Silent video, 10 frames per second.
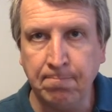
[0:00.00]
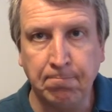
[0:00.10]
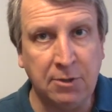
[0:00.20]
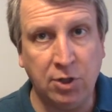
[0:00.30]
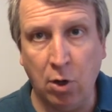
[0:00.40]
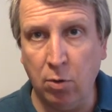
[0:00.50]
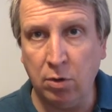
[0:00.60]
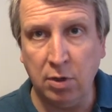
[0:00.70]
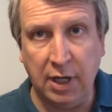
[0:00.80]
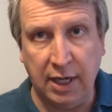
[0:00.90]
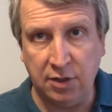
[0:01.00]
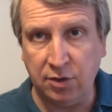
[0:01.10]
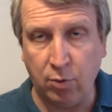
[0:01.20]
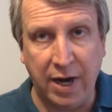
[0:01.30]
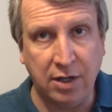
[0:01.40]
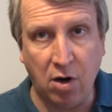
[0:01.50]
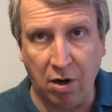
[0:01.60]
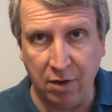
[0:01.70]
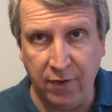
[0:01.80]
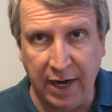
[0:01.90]
So it's great card
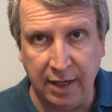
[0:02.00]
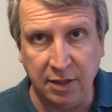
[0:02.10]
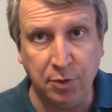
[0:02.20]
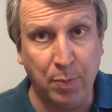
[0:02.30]
advantage,